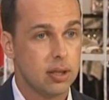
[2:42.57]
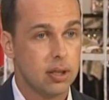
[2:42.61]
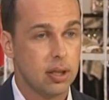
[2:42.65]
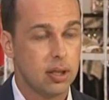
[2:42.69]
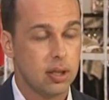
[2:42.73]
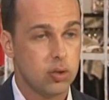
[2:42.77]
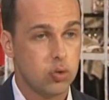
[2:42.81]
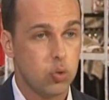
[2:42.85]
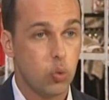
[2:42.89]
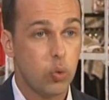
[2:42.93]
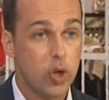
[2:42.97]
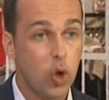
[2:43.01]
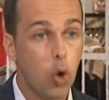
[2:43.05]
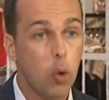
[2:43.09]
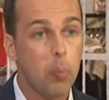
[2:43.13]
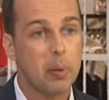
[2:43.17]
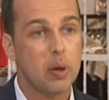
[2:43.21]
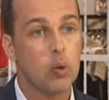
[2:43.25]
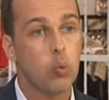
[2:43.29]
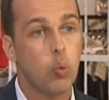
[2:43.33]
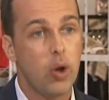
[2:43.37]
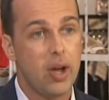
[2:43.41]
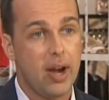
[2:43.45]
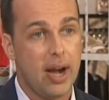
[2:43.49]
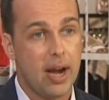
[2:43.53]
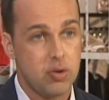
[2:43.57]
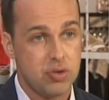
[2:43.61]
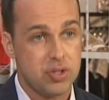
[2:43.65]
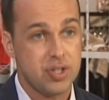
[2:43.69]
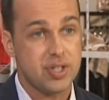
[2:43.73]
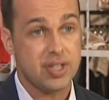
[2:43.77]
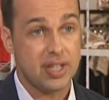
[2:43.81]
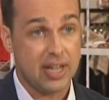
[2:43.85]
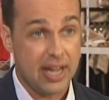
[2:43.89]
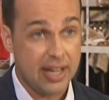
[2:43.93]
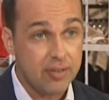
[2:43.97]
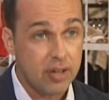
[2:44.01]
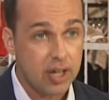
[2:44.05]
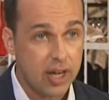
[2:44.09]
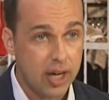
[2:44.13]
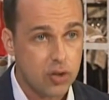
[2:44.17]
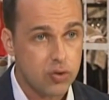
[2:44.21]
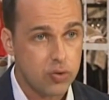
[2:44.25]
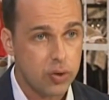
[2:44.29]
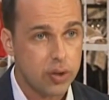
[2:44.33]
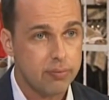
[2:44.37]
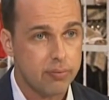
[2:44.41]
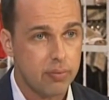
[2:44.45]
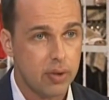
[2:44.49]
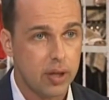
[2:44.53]
uh, so we open warehouses in every
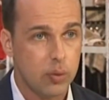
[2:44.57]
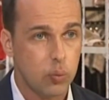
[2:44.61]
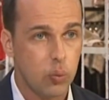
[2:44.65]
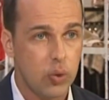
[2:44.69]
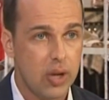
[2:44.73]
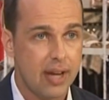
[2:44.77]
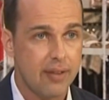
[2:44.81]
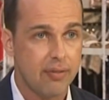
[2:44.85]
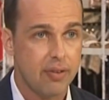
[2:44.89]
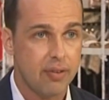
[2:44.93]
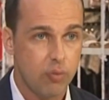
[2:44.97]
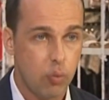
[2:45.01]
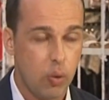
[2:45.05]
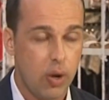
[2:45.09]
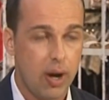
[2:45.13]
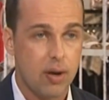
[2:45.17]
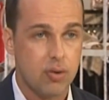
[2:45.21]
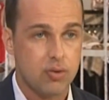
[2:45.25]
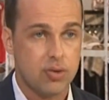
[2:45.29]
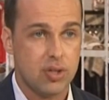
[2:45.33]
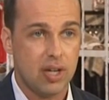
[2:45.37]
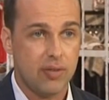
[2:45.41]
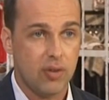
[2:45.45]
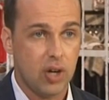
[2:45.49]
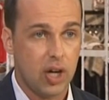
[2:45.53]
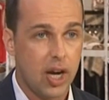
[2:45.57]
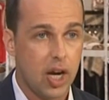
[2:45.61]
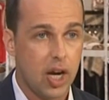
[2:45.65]
country, and we have a warehouse in every